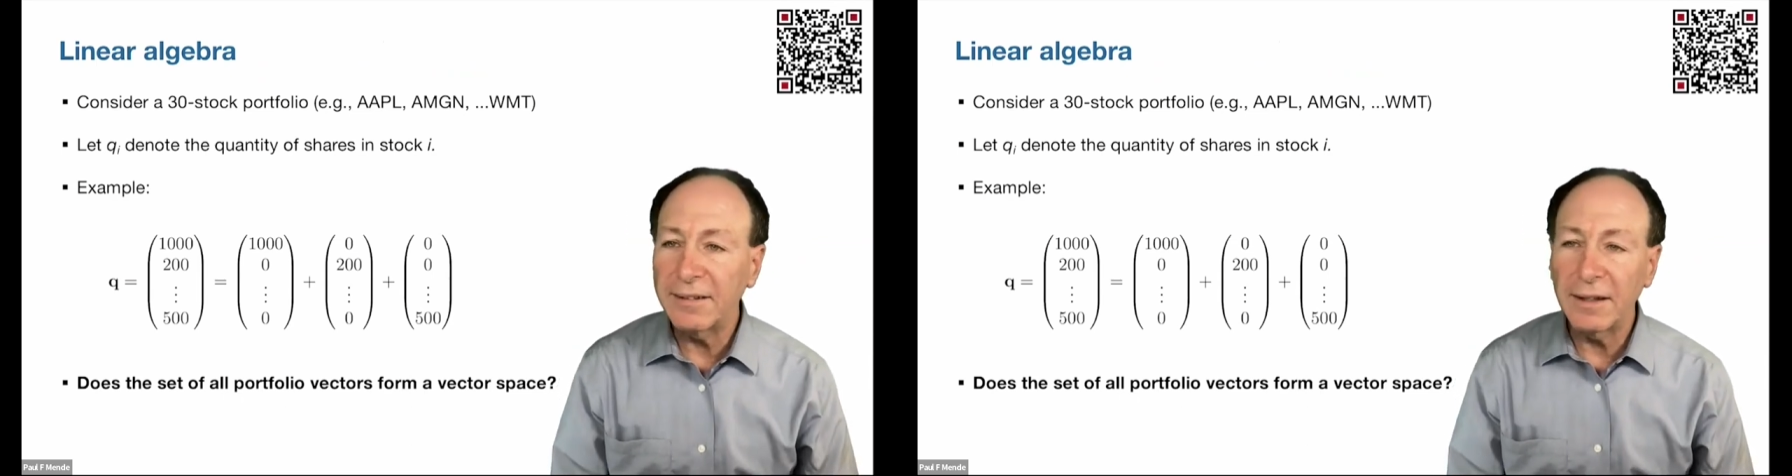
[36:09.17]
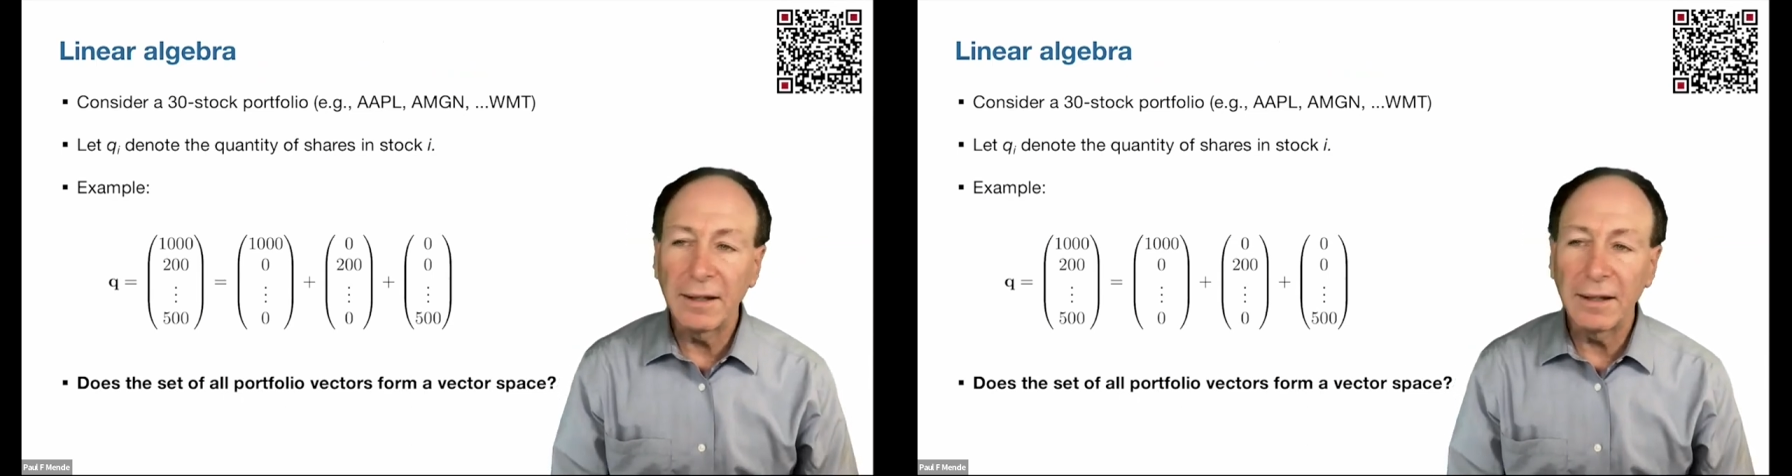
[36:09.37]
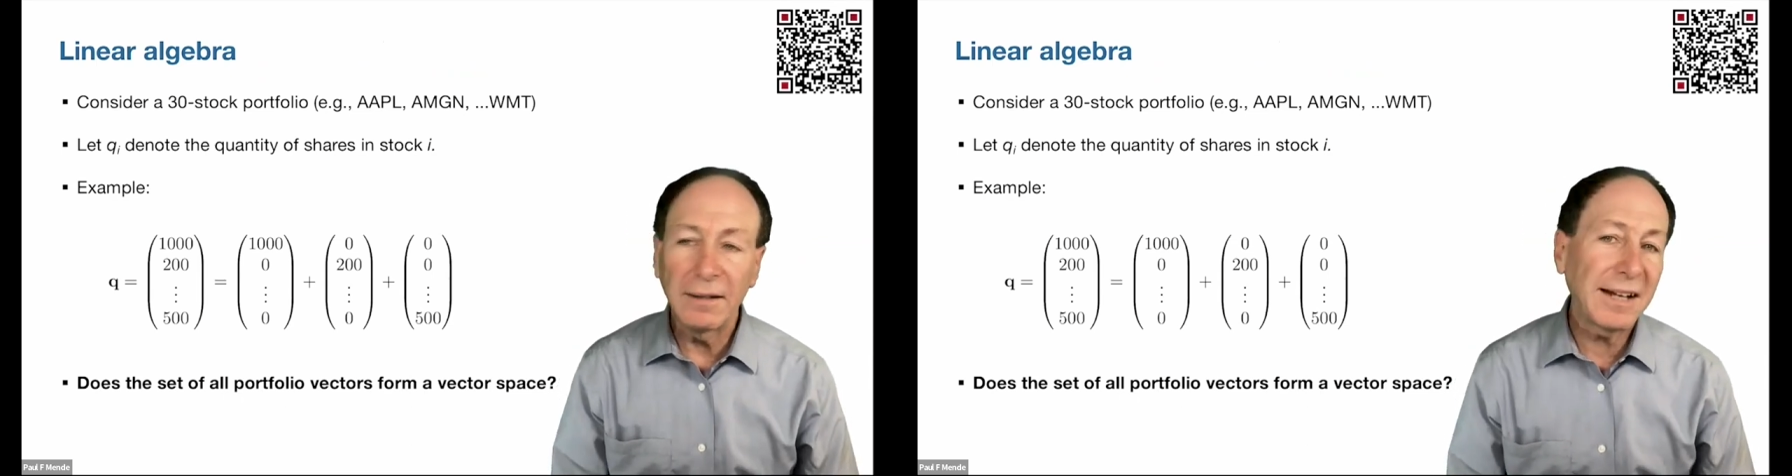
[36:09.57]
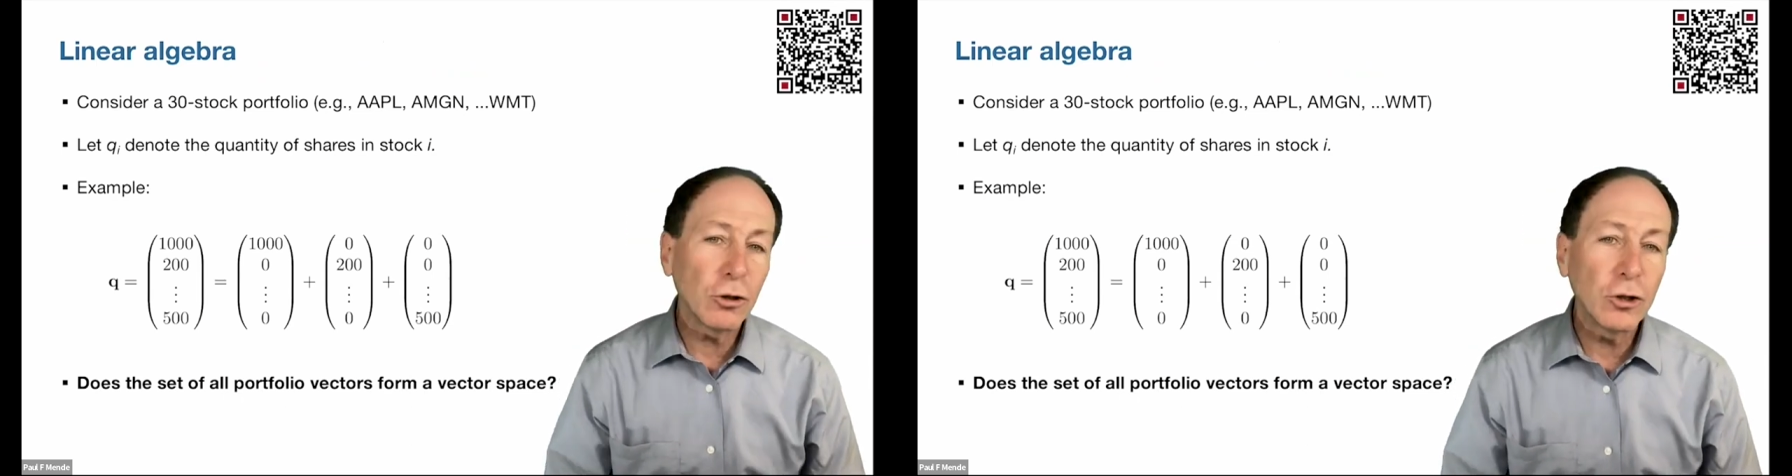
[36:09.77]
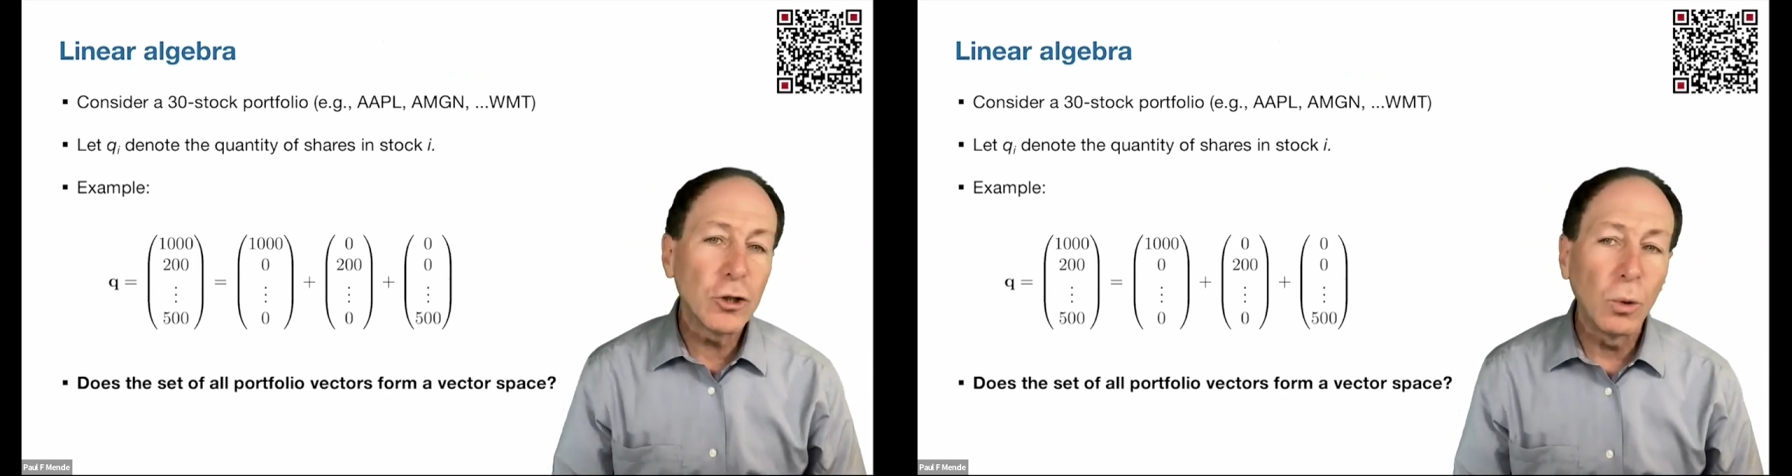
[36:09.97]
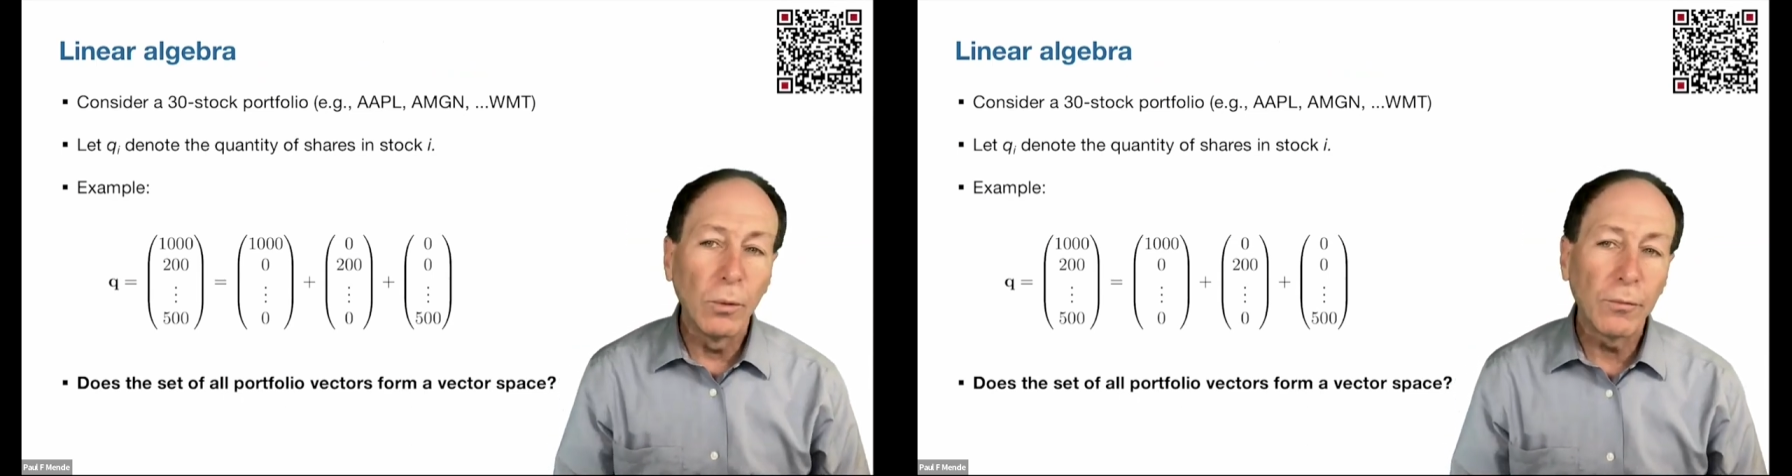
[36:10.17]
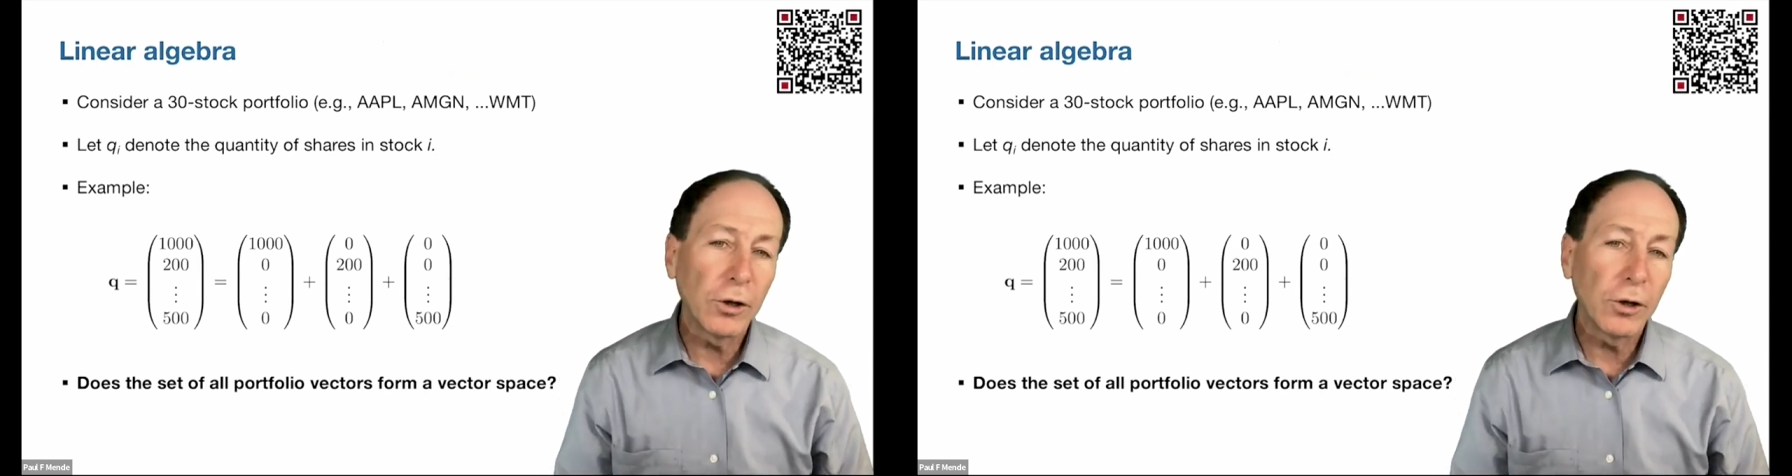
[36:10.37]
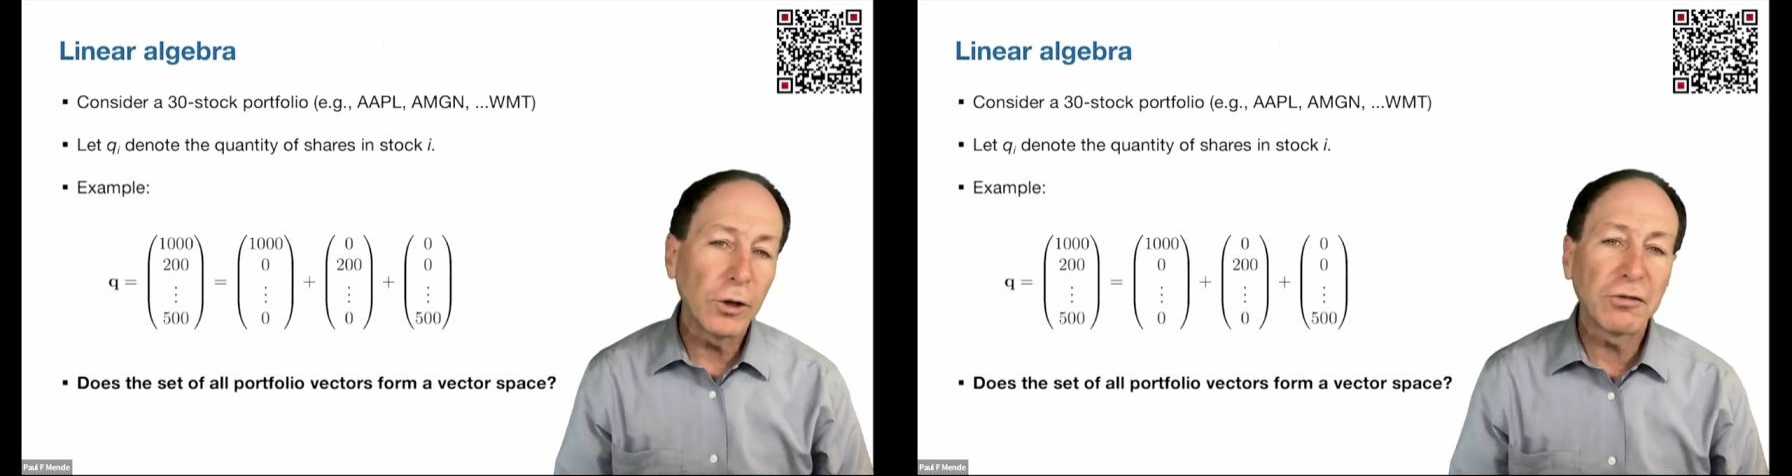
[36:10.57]
as a standard tool
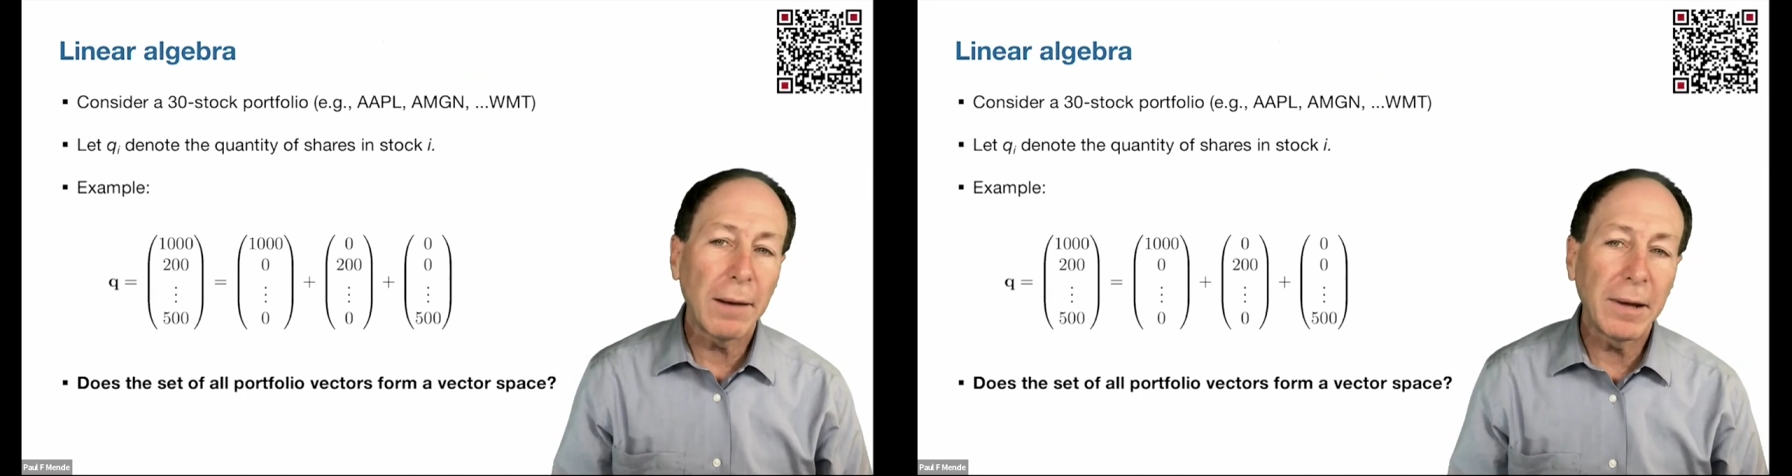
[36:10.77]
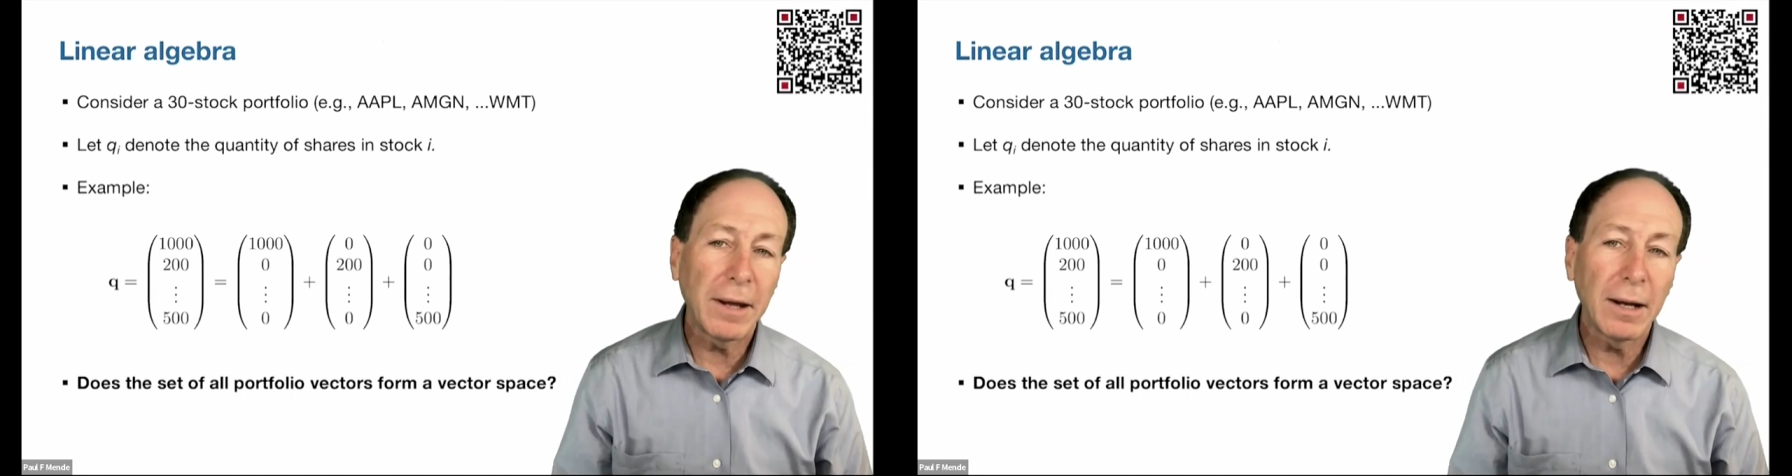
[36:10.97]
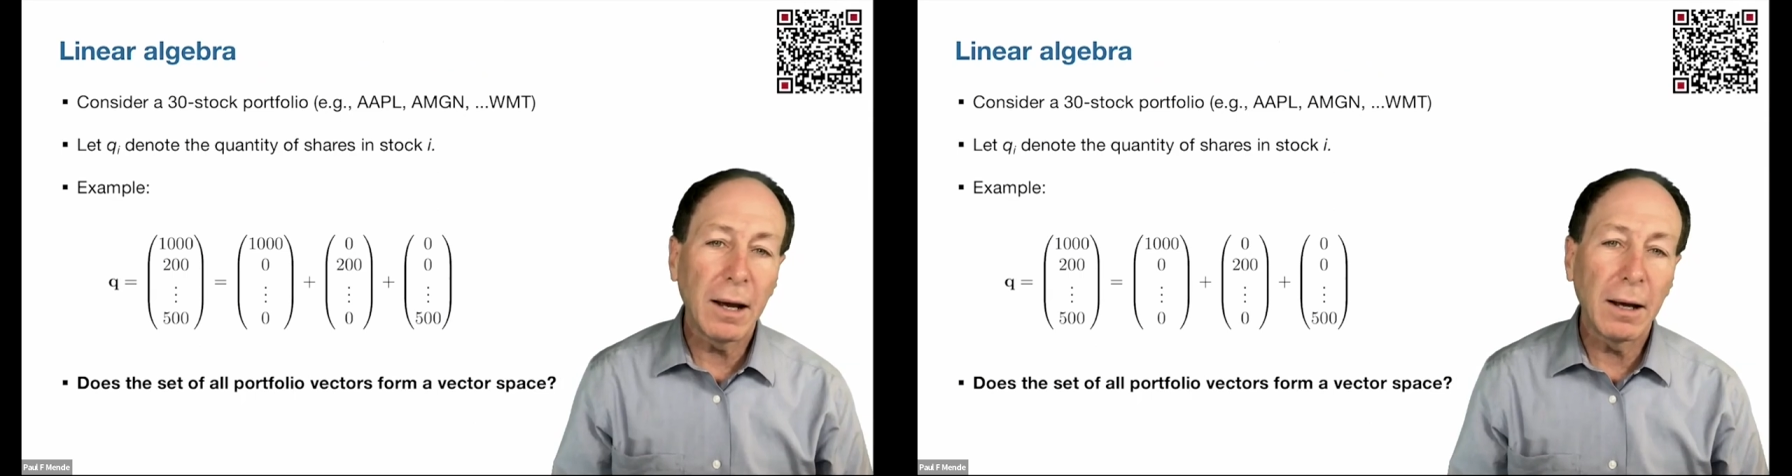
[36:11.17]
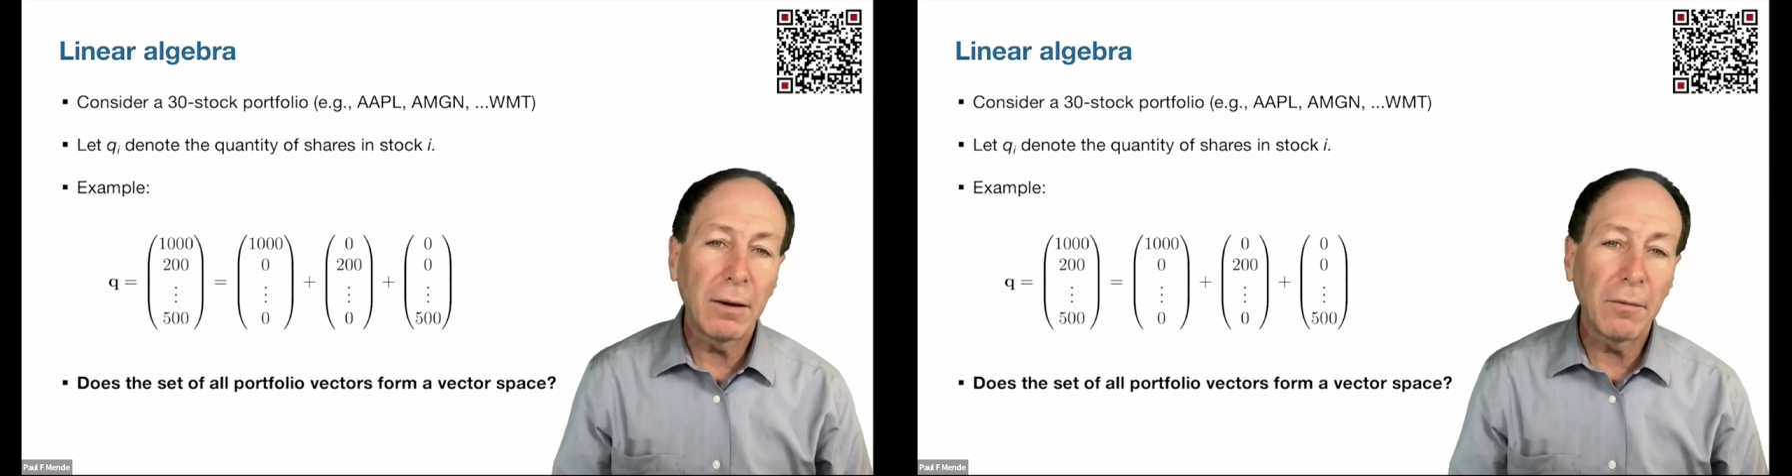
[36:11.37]
for describing